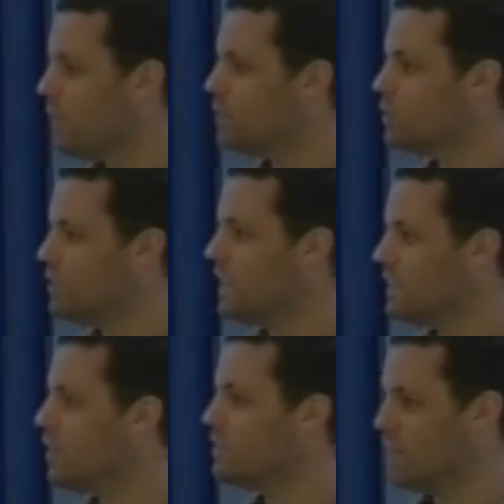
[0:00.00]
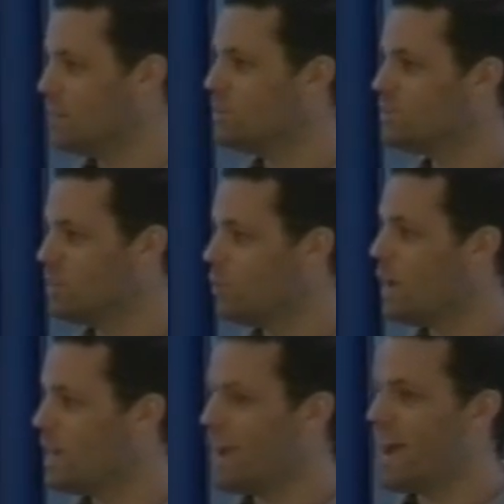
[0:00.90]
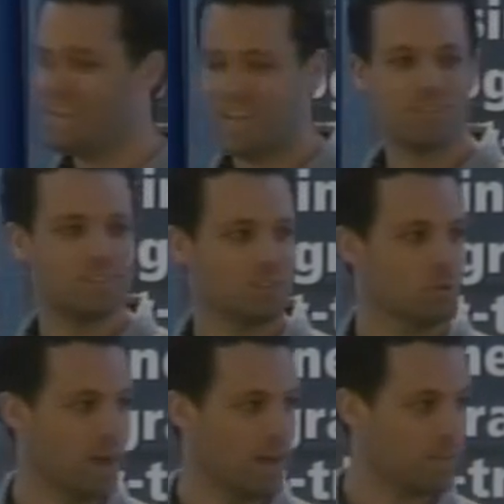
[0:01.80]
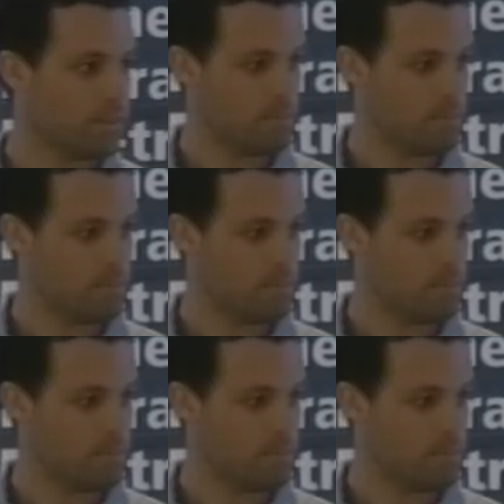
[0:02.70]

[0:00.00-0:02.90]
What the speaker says: sure you get those numbers to know where you're at every single month.